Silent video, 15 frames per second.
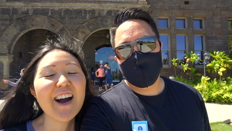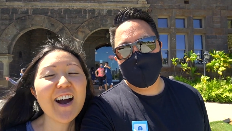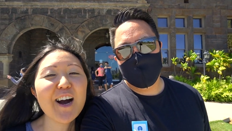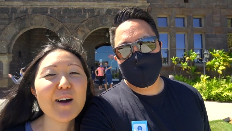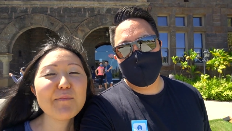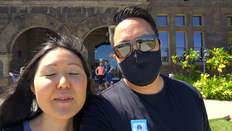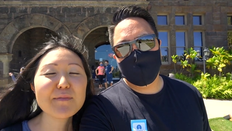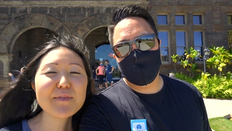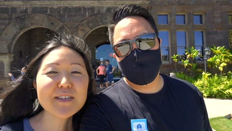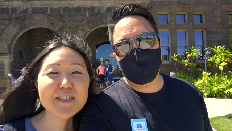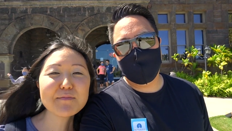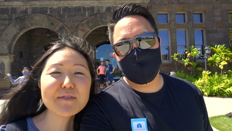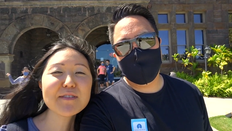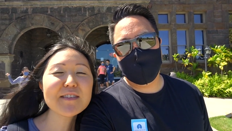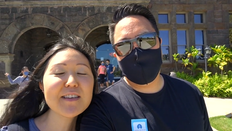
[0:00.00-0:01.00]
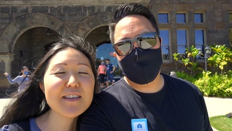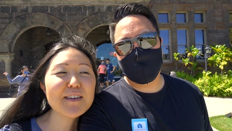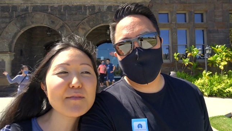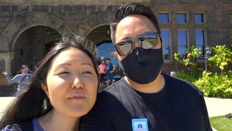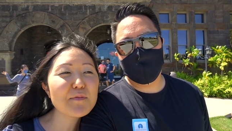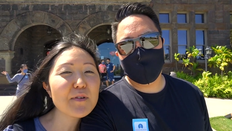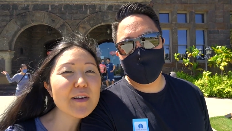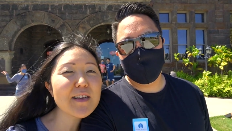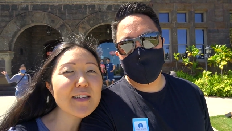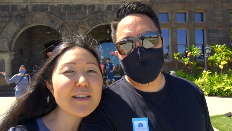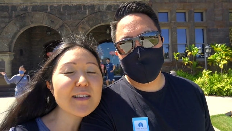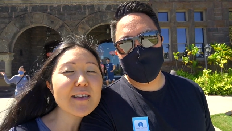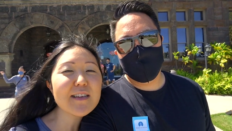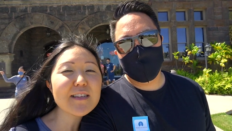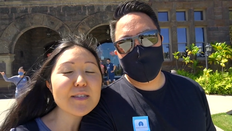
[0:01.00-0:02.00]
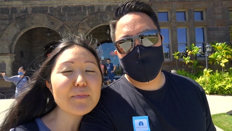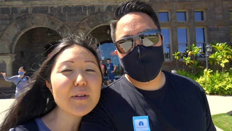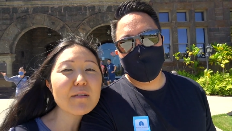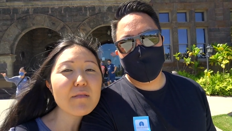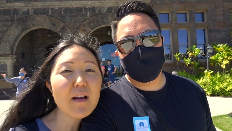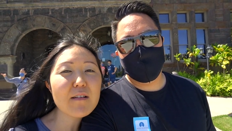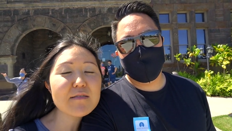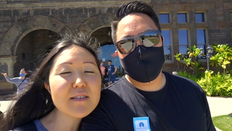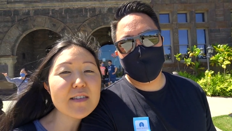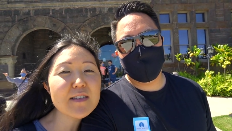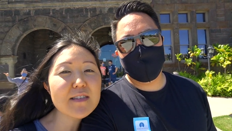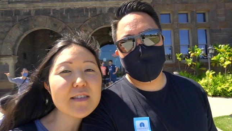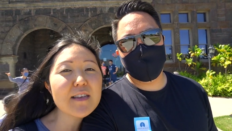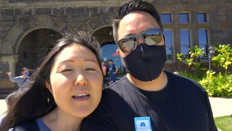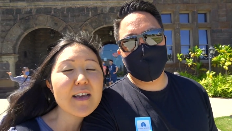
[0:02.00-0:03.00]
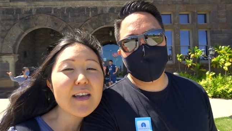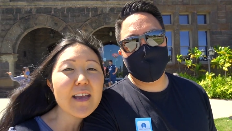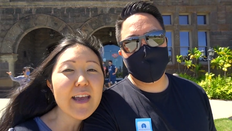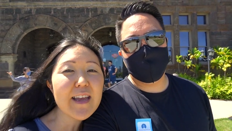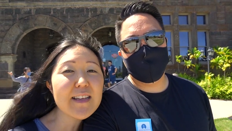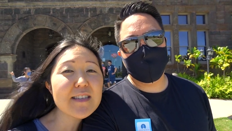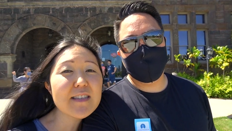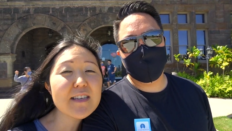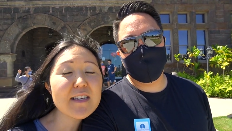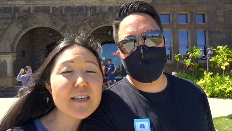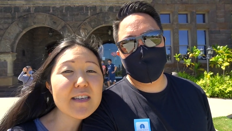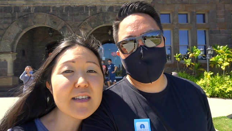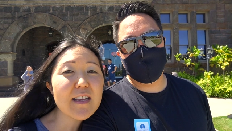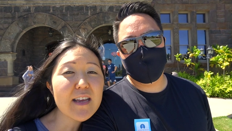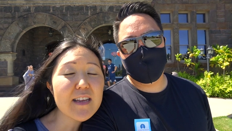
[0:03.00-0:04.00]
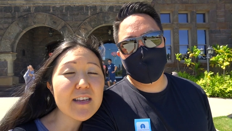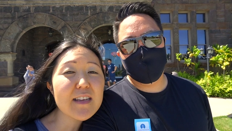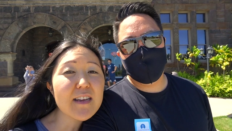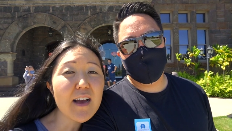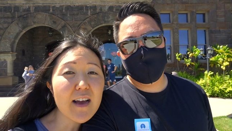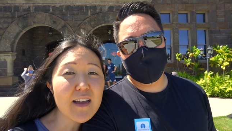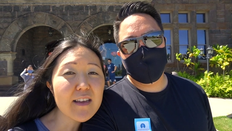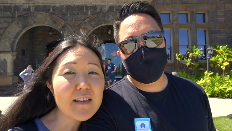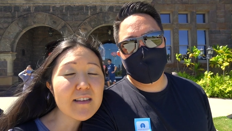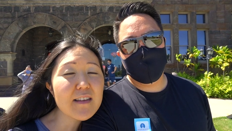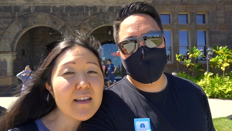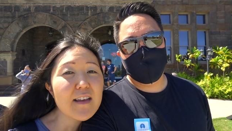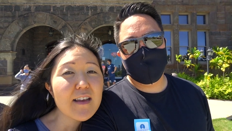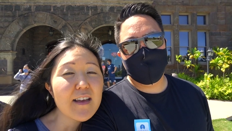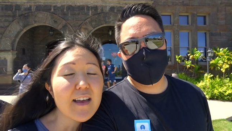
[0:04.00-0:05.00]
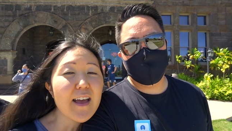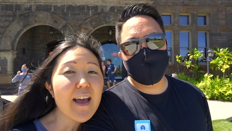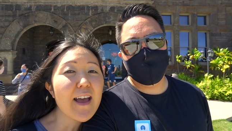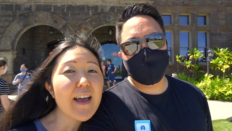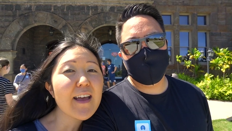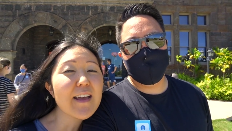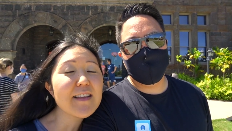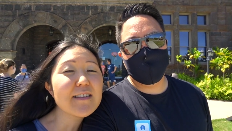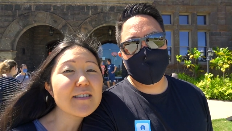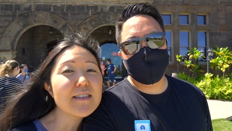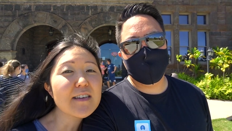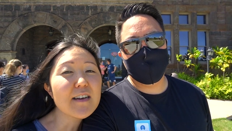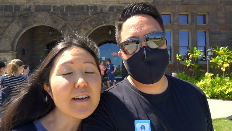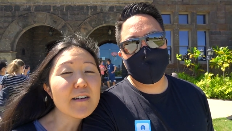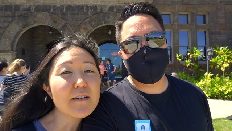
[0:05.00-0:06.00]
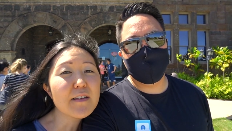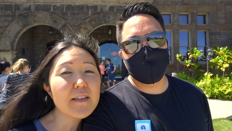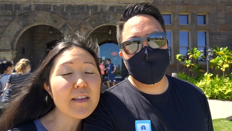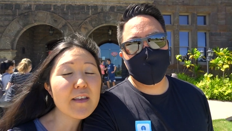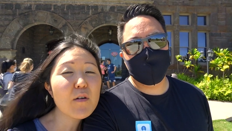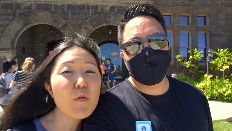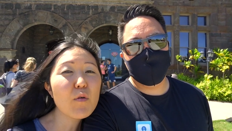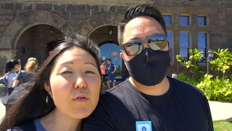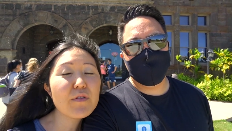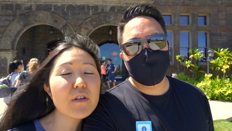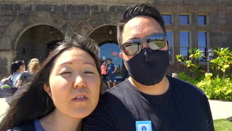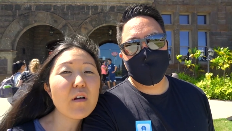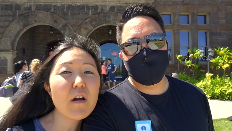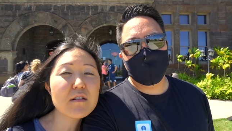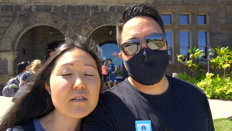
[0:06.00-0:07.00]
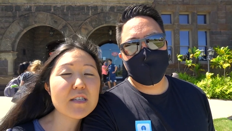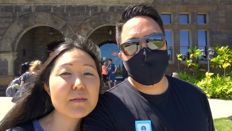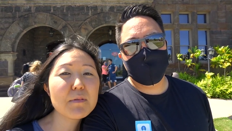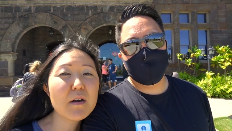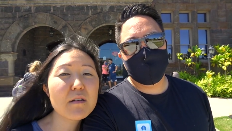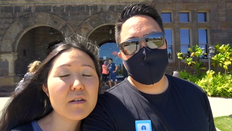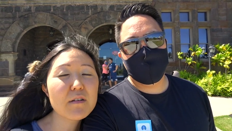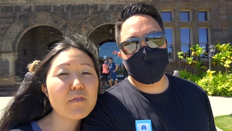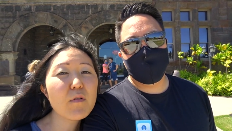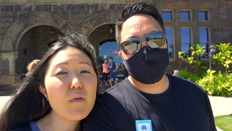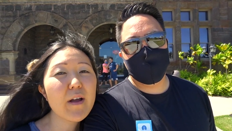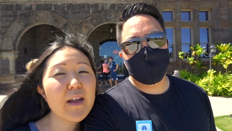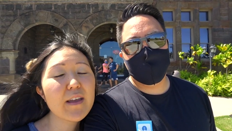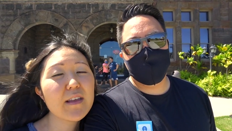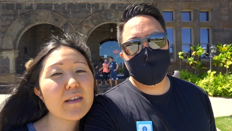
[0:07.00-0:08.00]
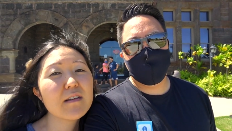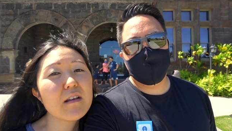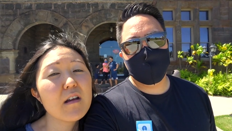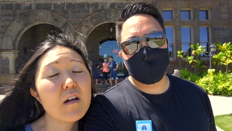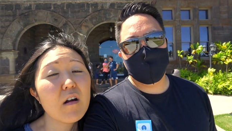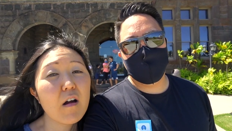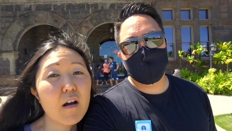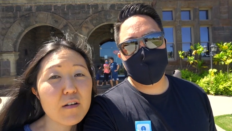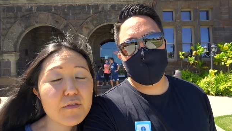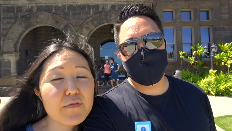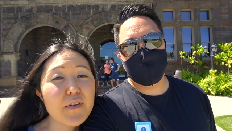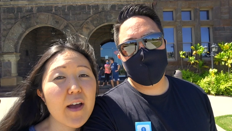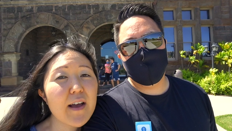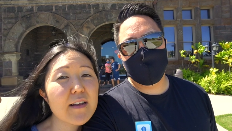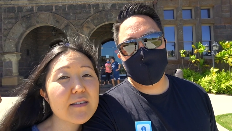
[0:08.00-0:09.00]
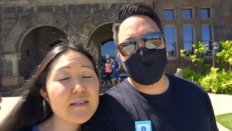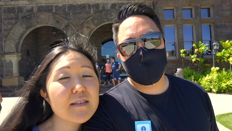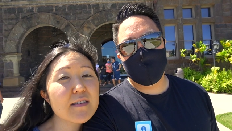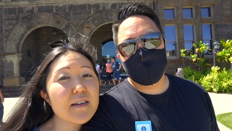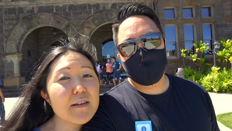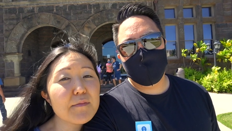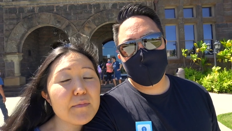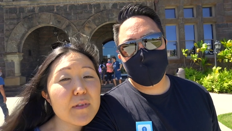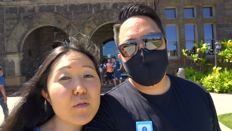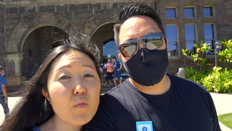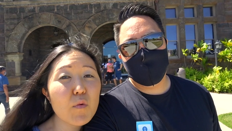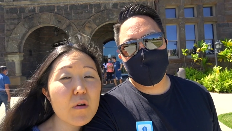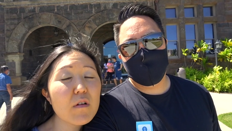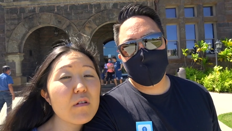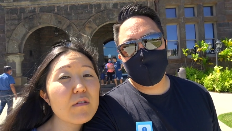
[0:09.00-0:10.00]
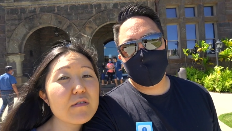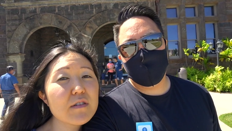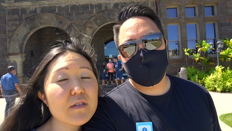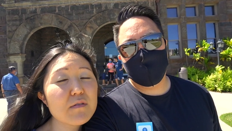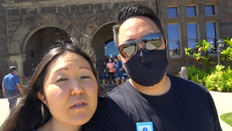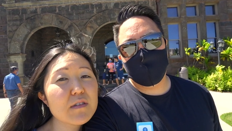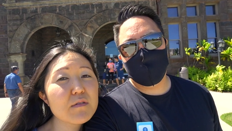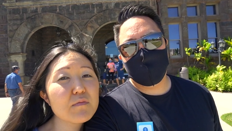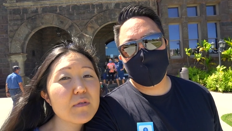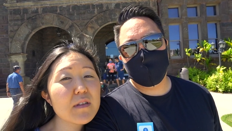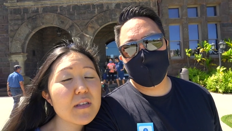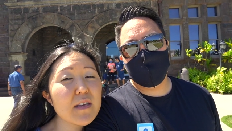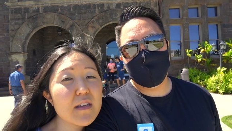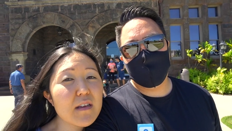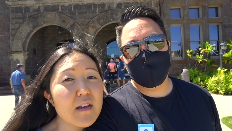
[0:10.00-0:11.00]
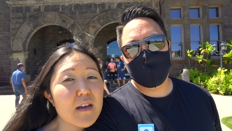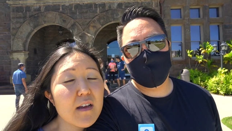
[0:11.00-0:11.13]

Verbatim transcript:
Speaker 1: Um, but the Bishop Museum was, it's been around since 1889 and uh, they hold the largest amount of Hawaiian artifacts um, in the world. So it's a really